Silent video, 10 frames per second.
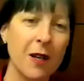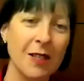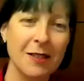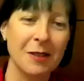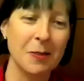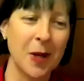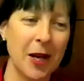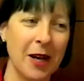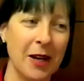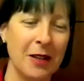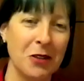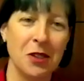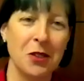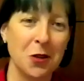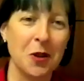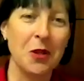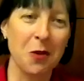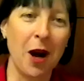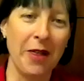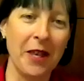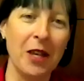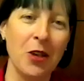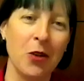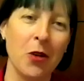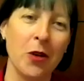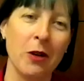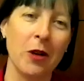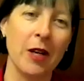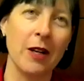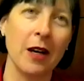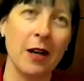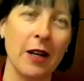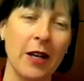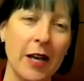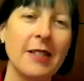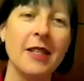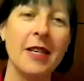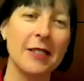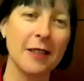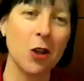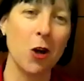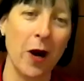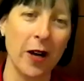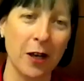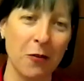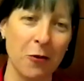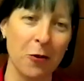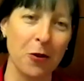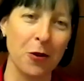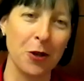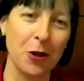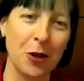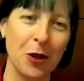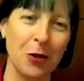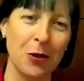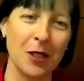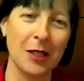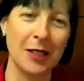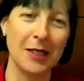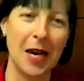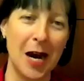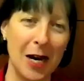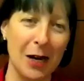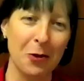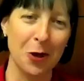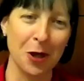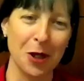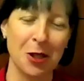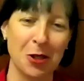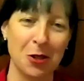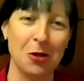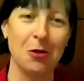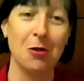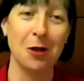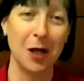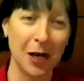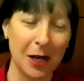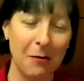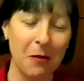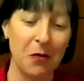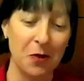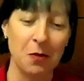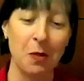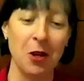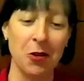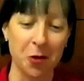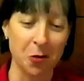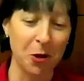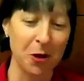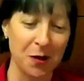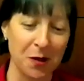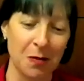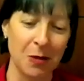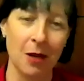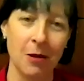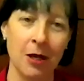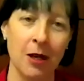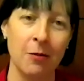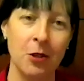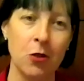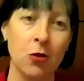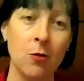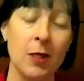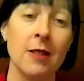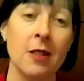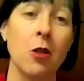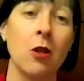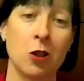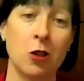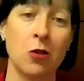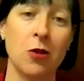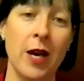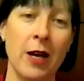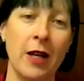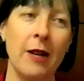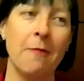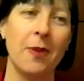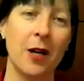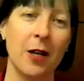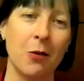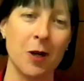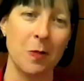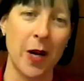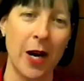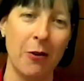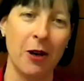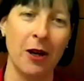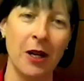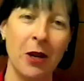us, it's about just doing the right thing. It's the low hanging fruit. It's hard work to. We've just been through the process of becoming carbon neutral, but there's a lot to that. And buying green power